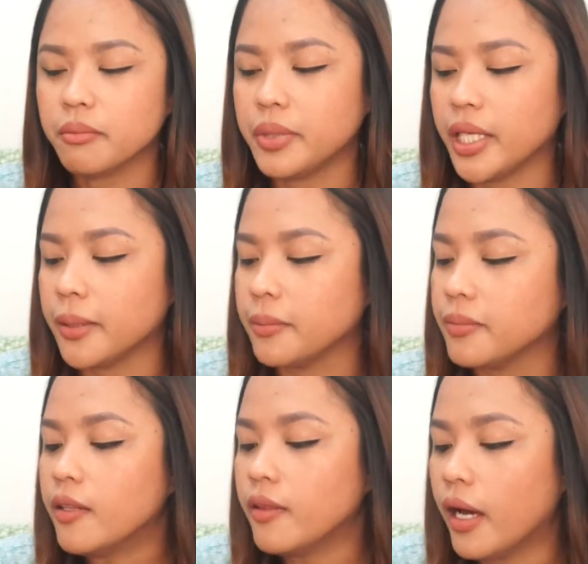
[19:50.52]

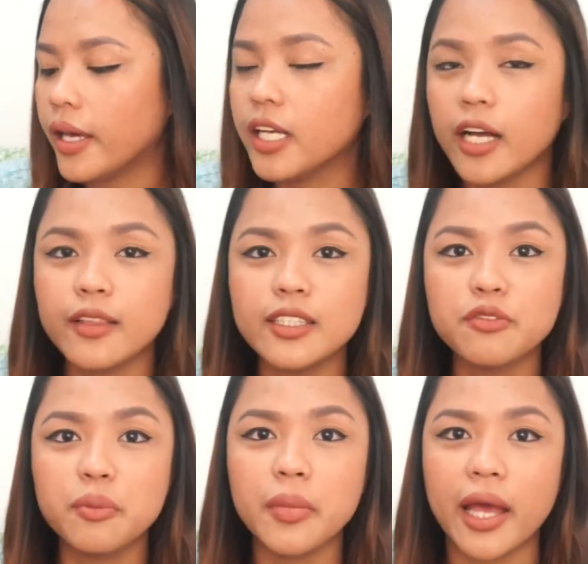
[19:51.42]
Bam. I got this
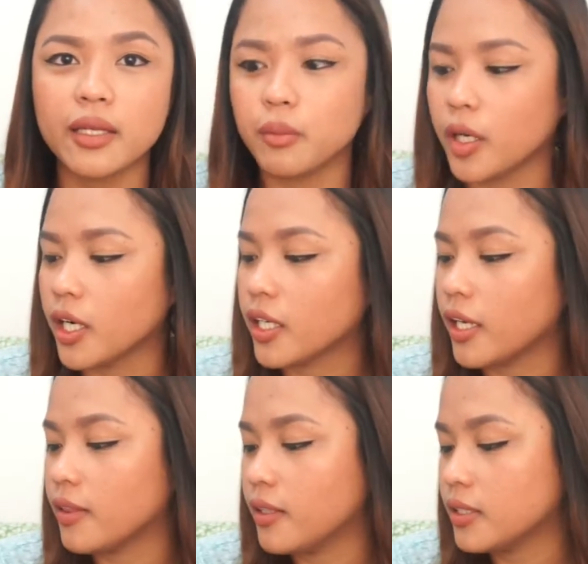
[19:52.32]
from
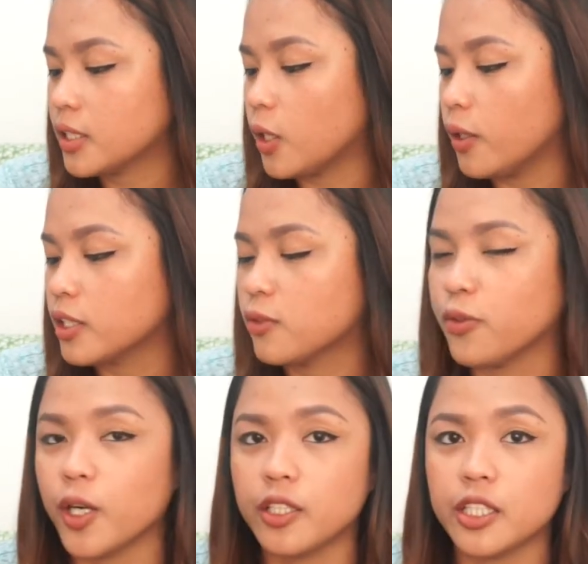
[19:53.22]
Landmark and this cost
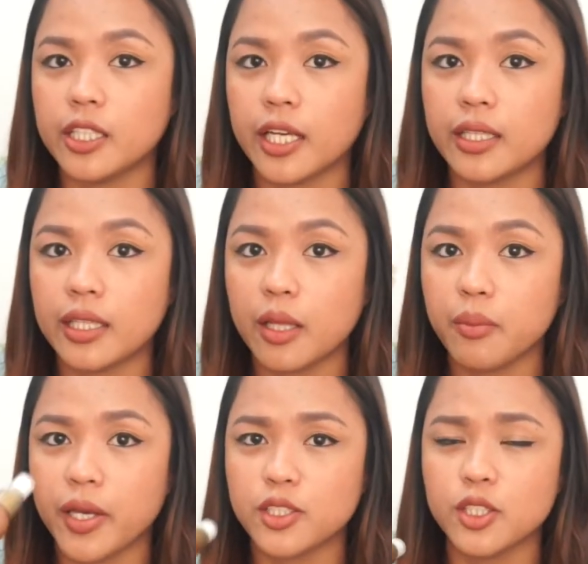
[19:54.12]

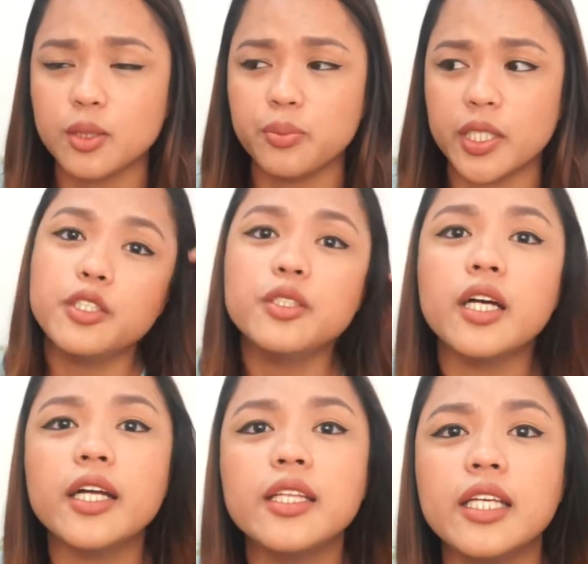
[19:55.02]
499 pesos, but you do
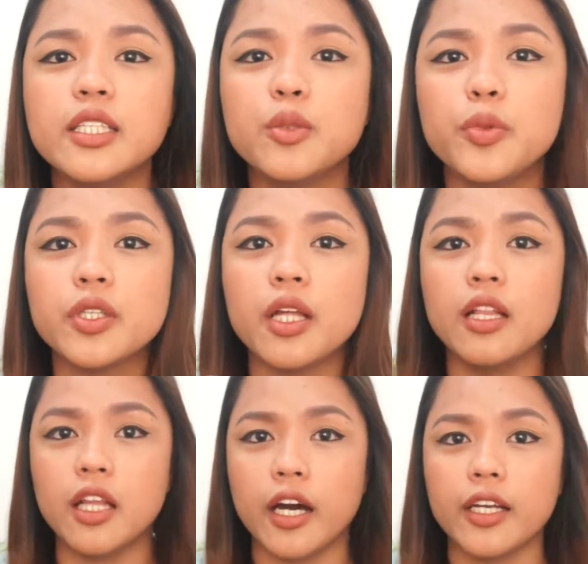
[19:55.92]
not need to put a
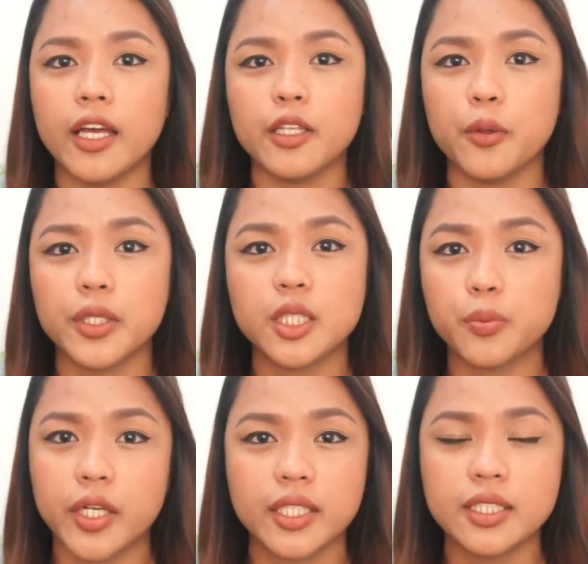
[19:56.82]
lot. I know it's
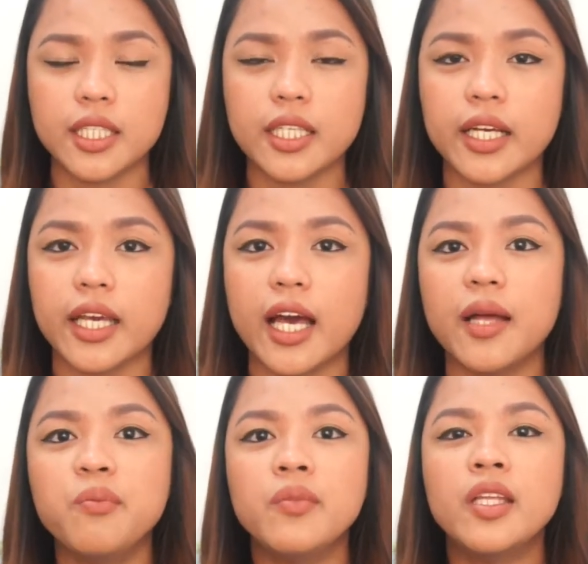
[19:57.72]
pricey,
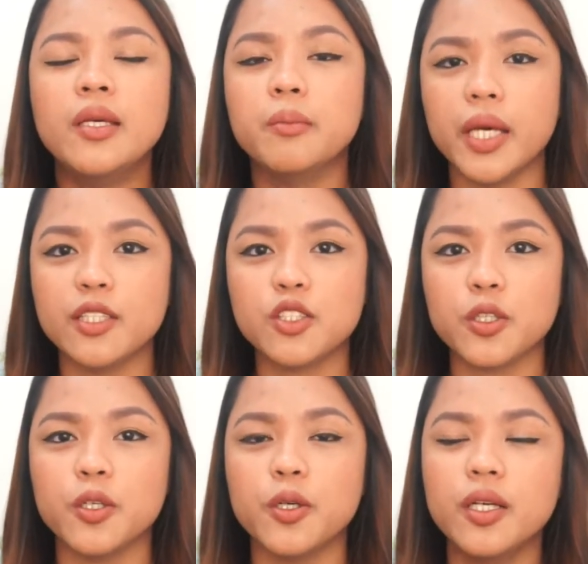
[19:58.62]
kaya
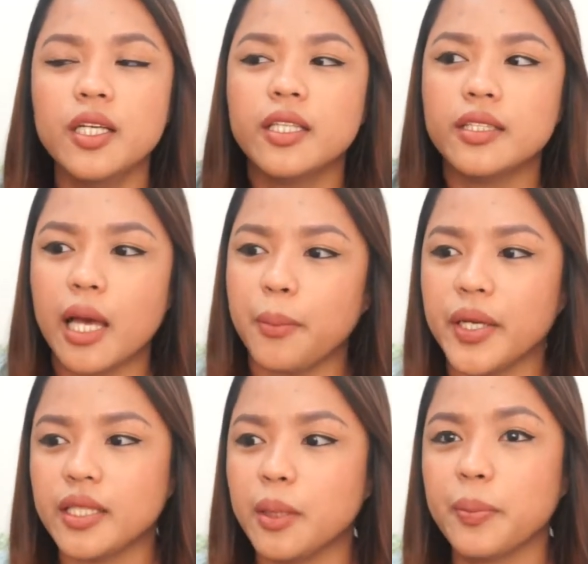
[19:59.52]
medyo
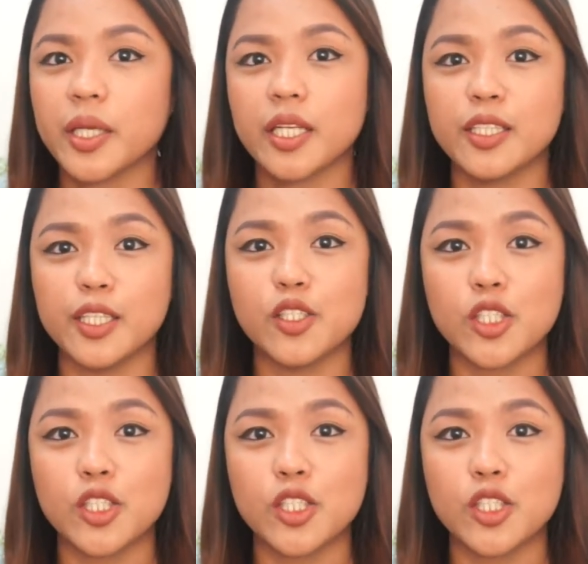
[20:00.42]
dapat tipirin din